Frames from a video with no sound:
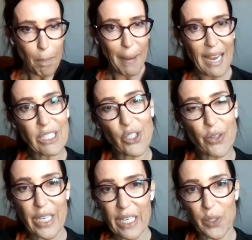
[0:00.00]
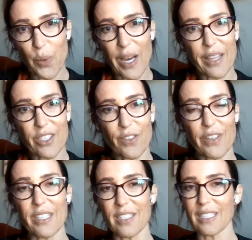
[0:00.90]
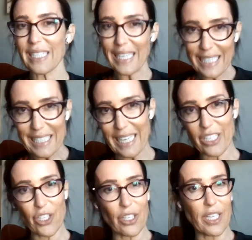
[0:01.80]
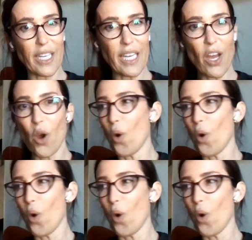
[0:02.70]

Battery is where the defendant intentionally